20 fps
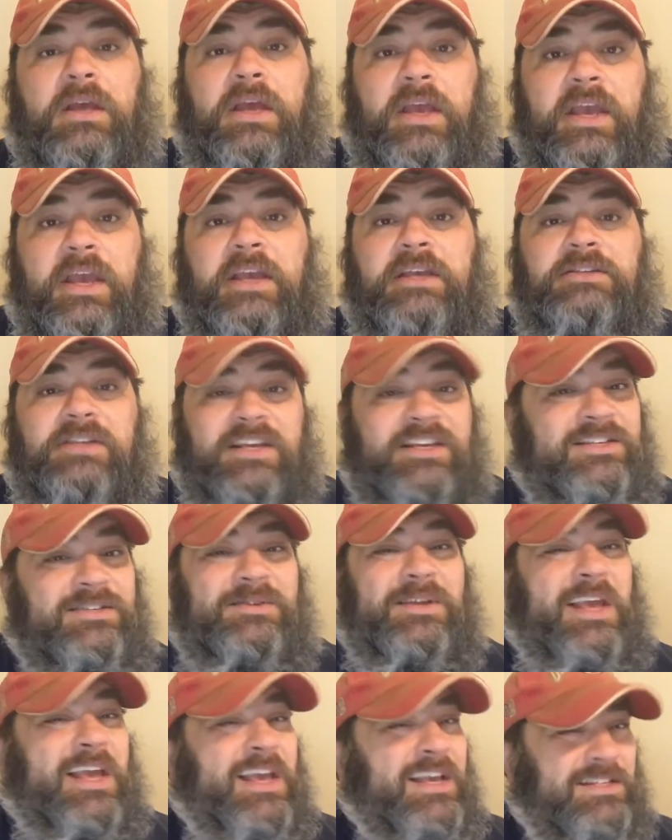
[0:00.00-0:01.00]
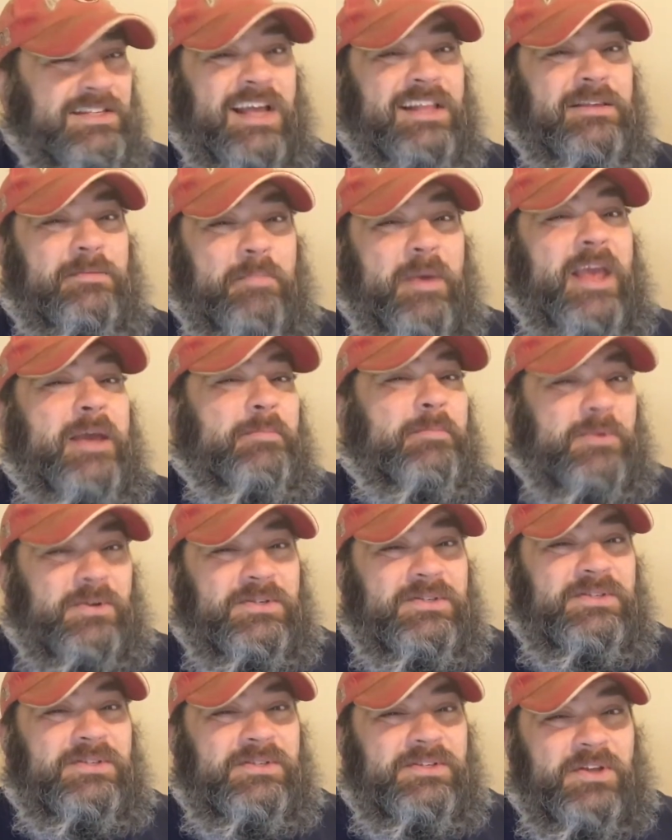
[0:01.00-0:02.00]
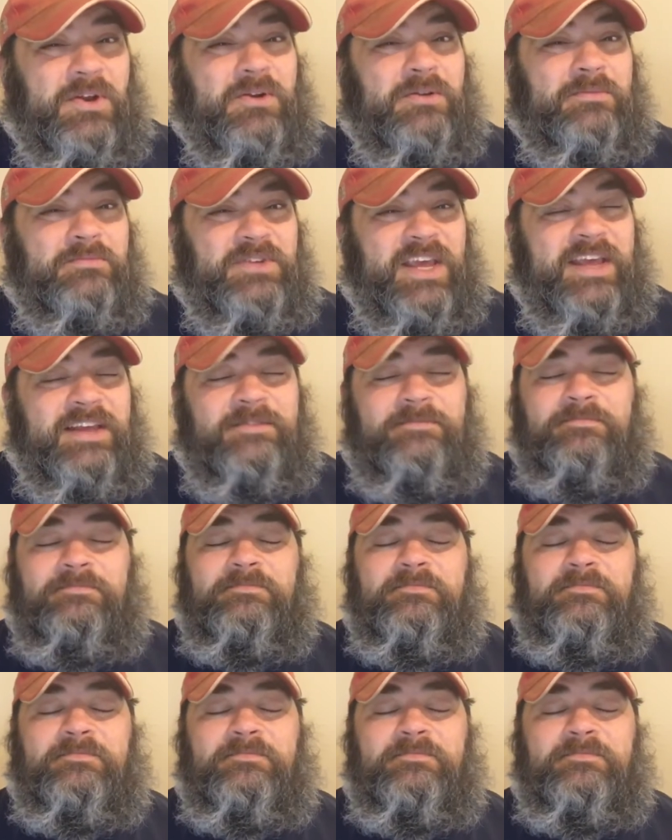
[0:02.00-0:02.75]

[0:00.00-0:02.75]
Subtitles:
he's got the papers. You know what I'm saying?